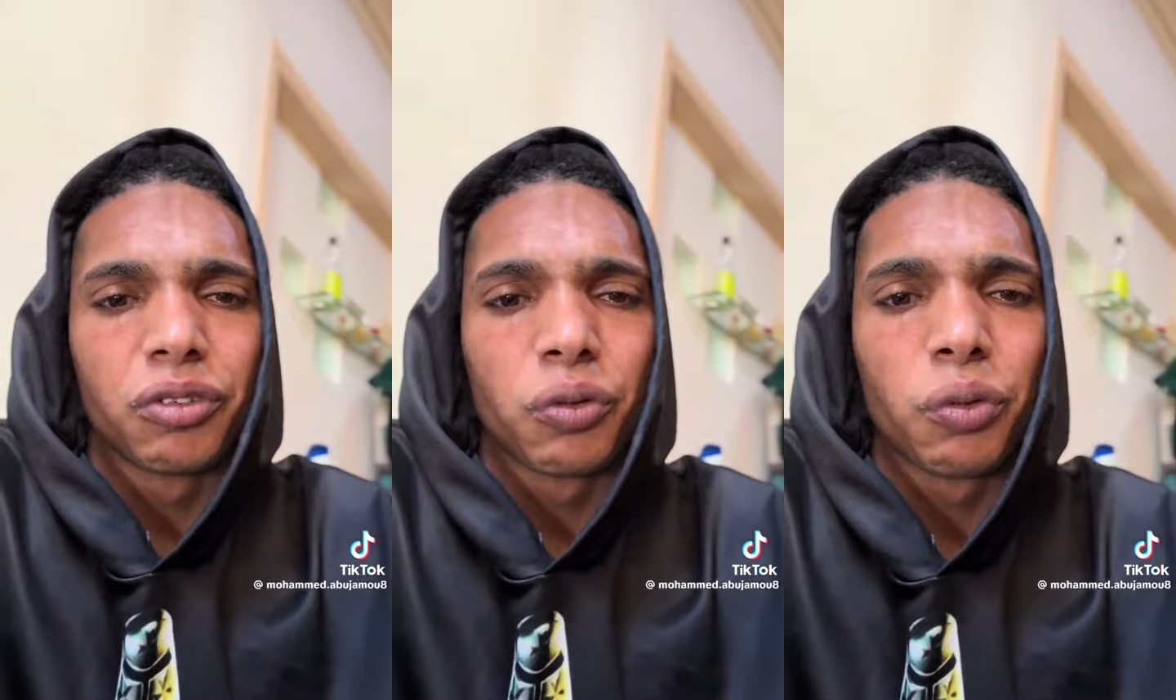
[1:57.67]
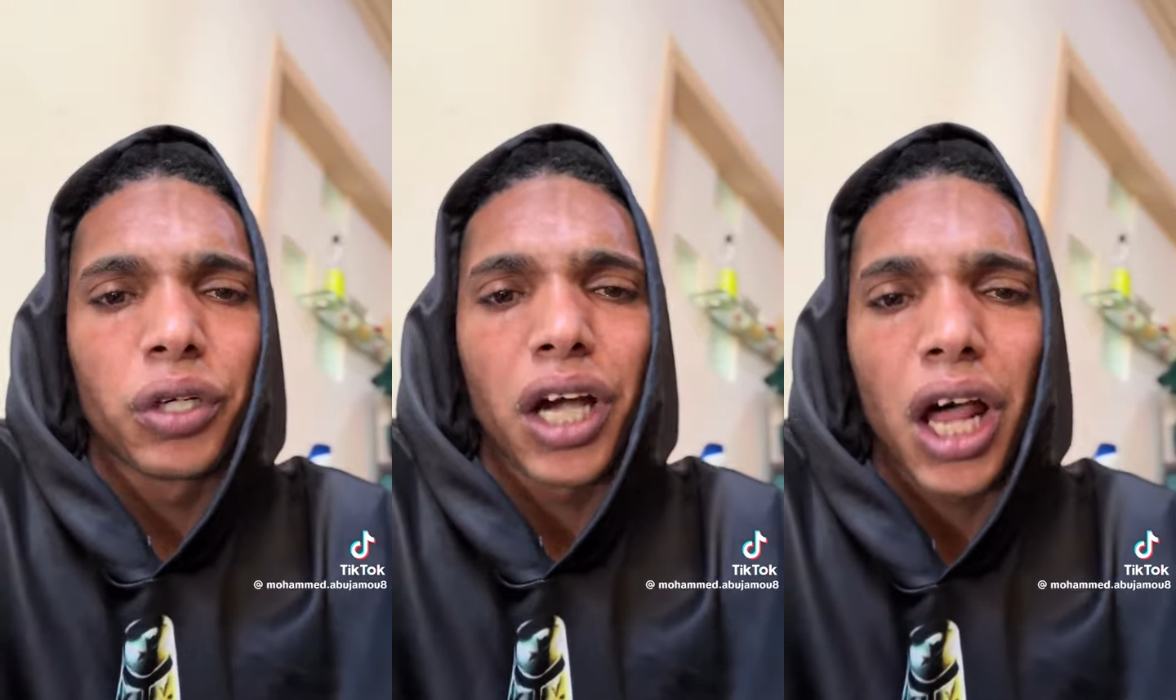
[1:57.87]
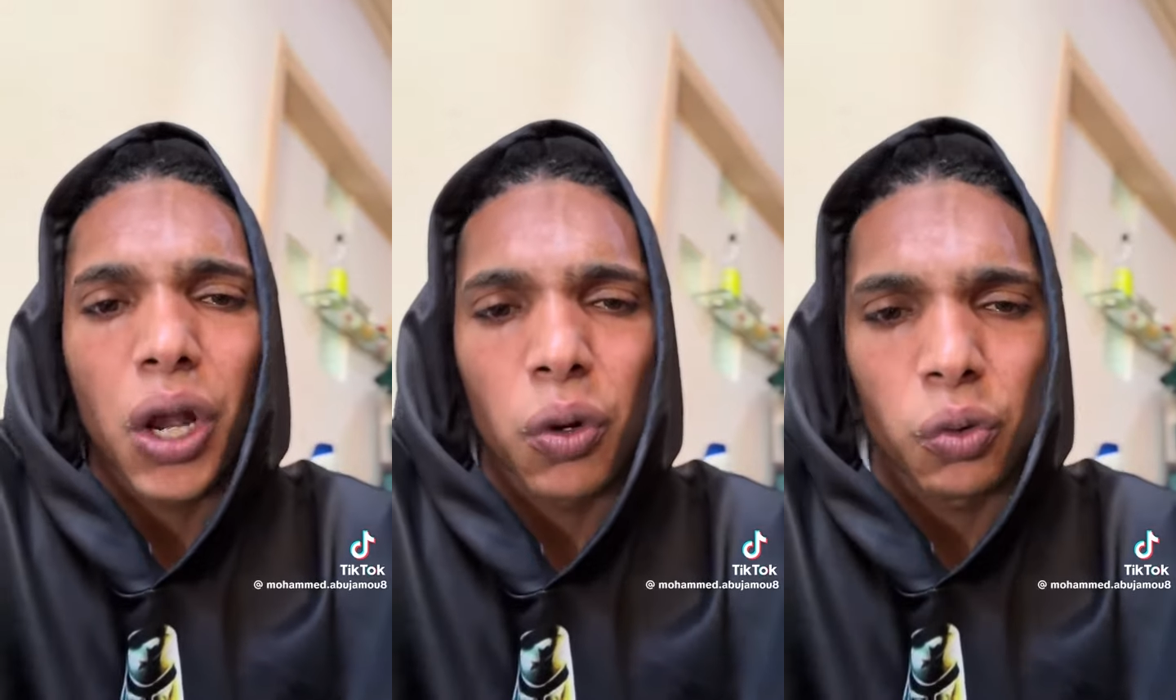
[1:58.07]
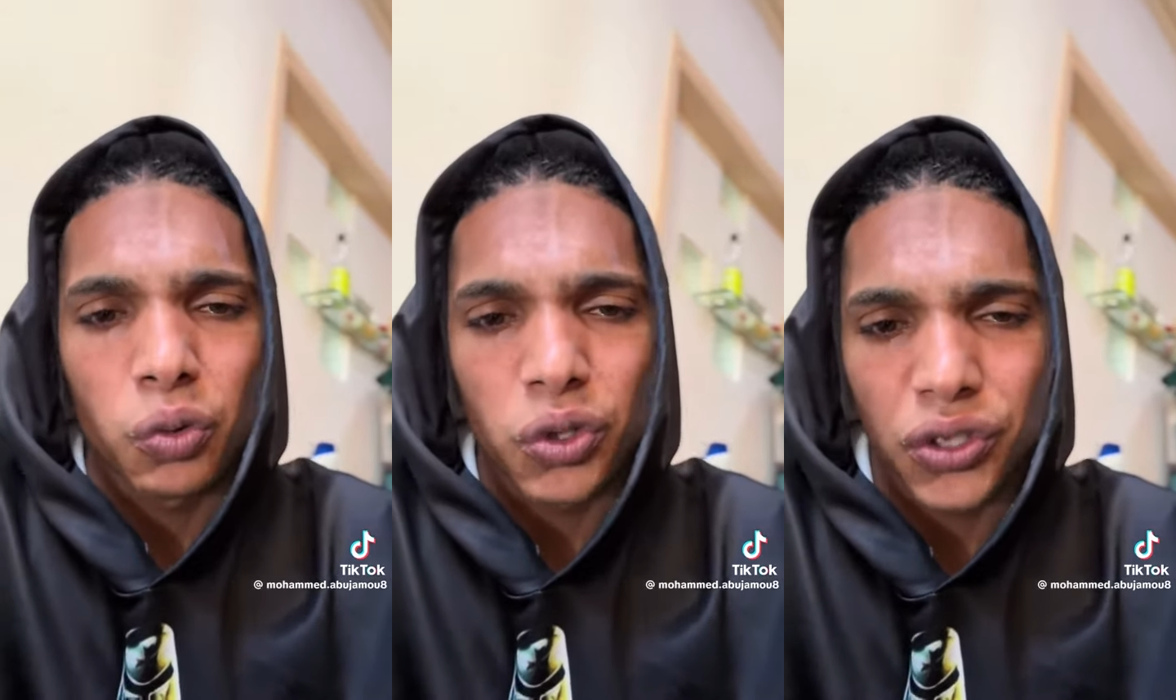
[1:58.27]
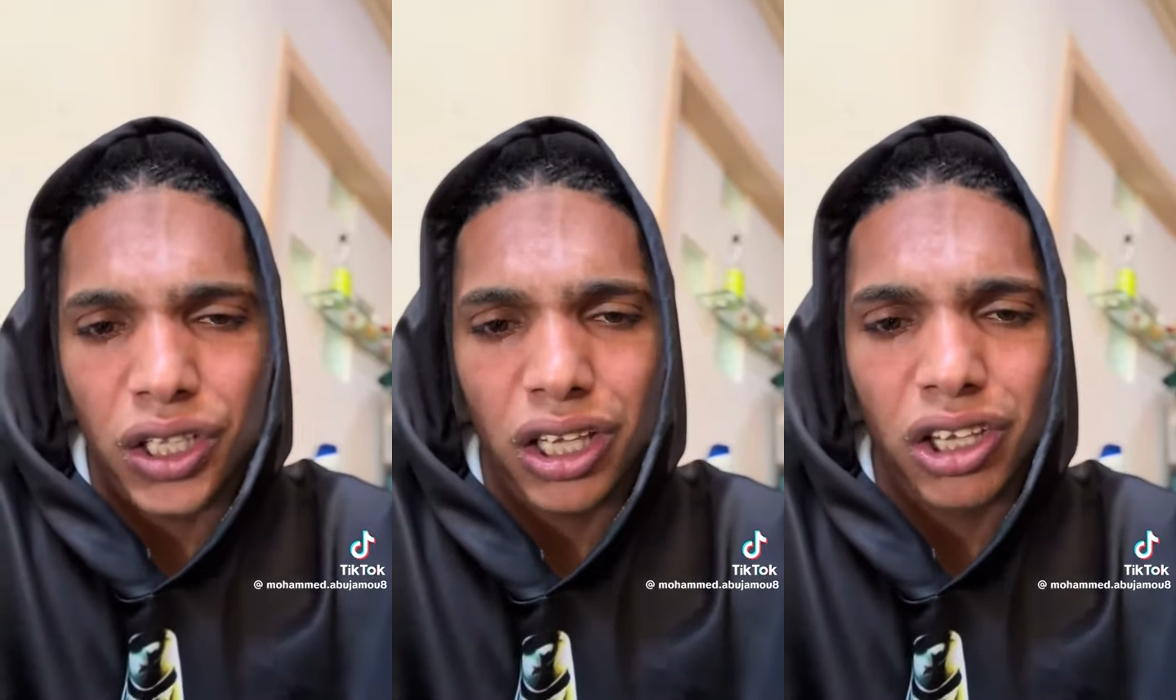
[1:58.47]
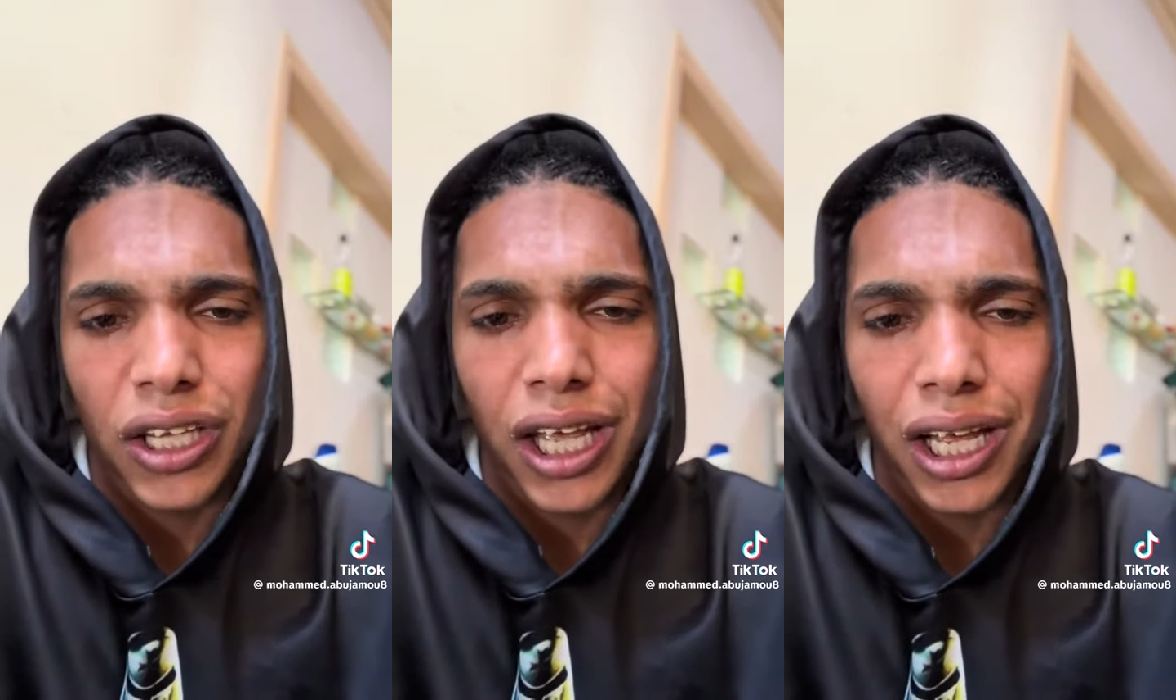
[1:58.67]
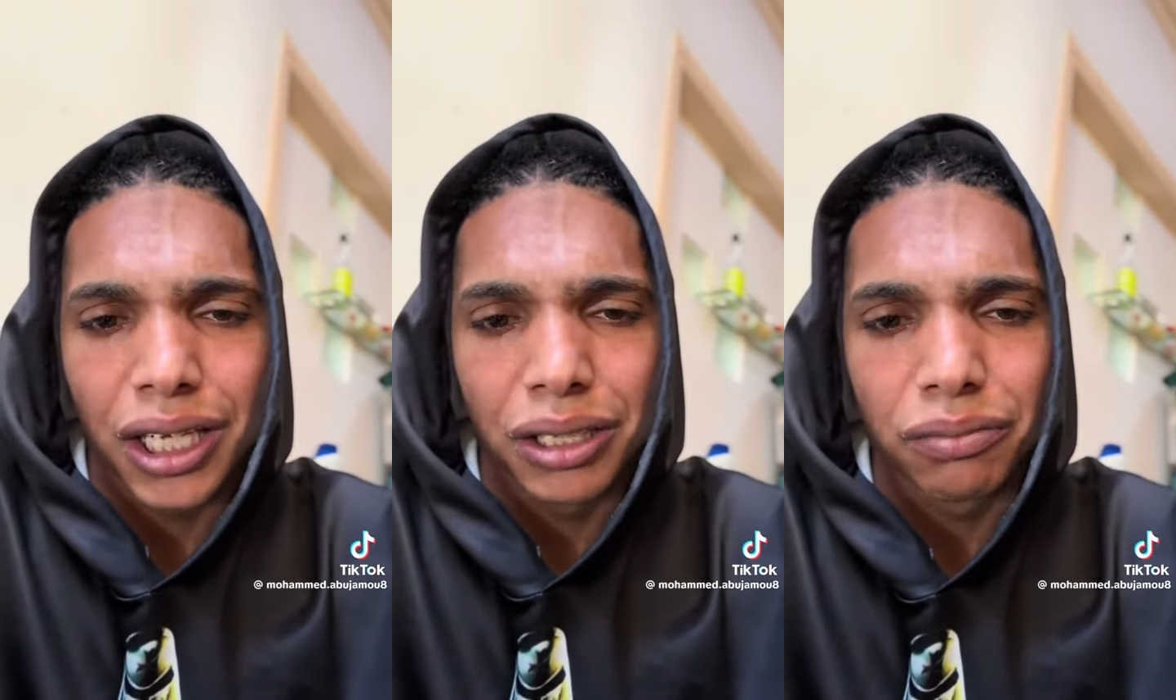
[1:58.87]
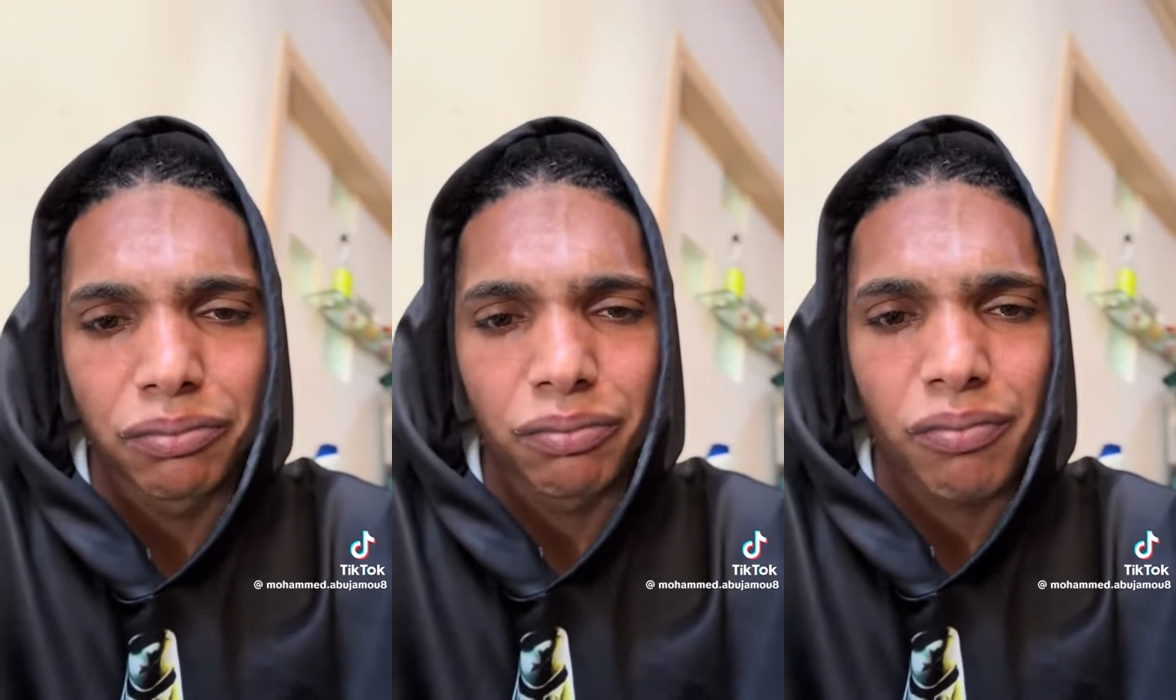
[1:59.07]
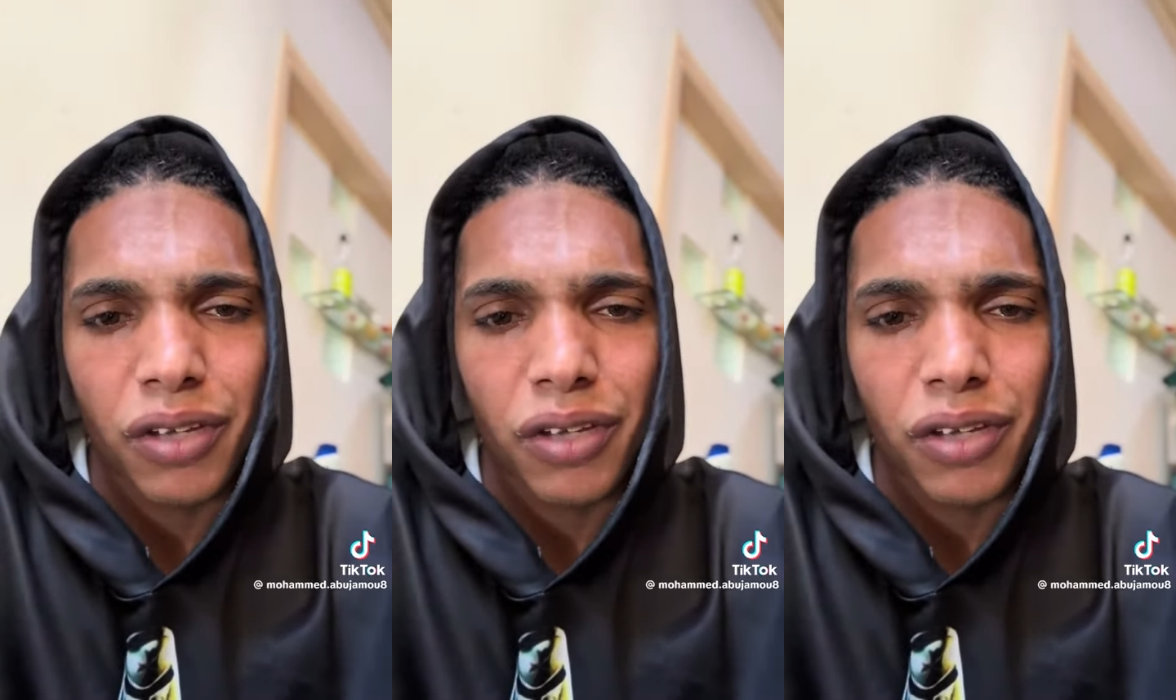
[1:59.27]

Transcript: We all lose that time